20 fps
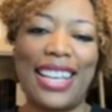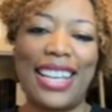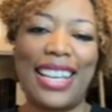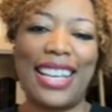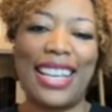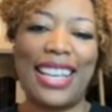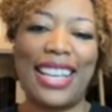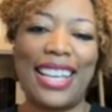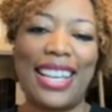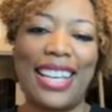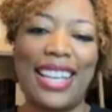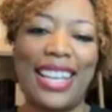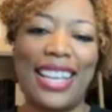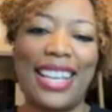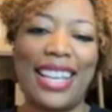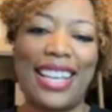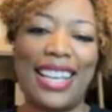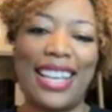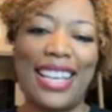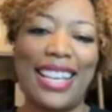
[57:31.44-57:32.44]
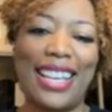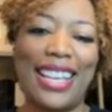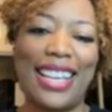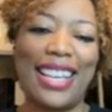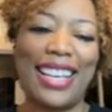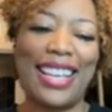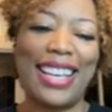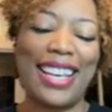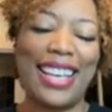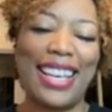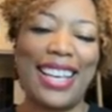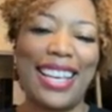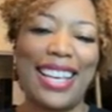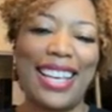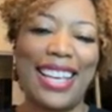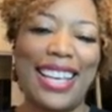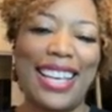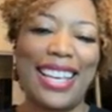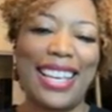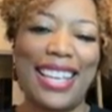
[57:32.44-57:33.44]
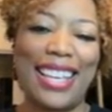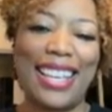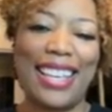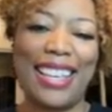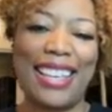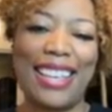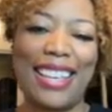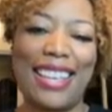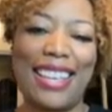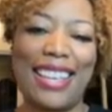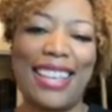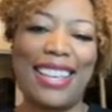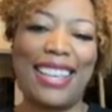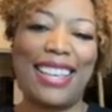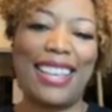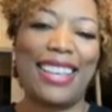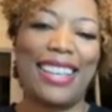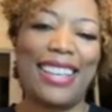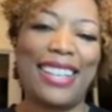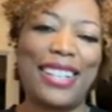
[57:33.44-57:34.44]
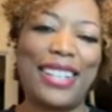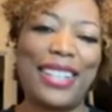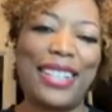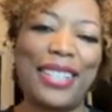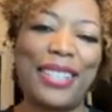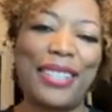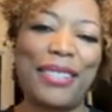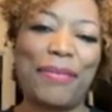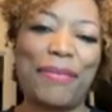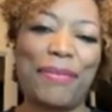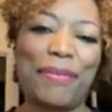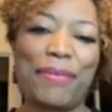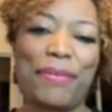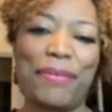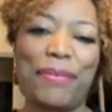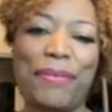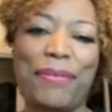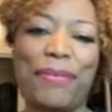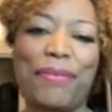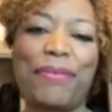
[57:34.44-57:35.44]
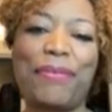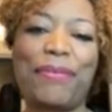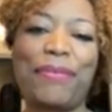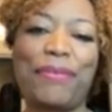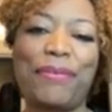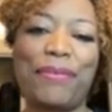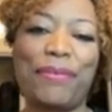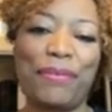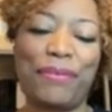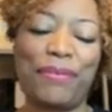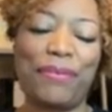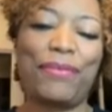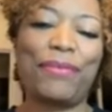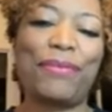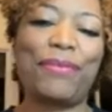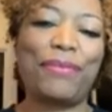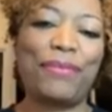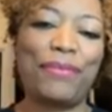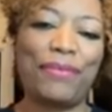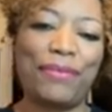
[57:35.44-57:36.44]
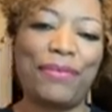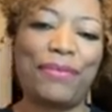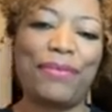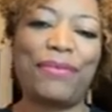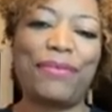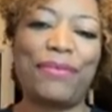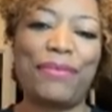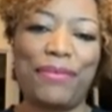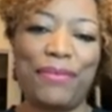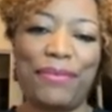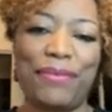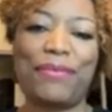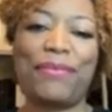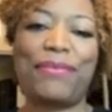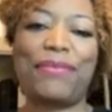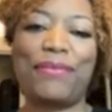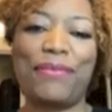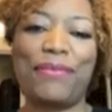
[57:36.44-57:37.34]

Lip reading: (silent)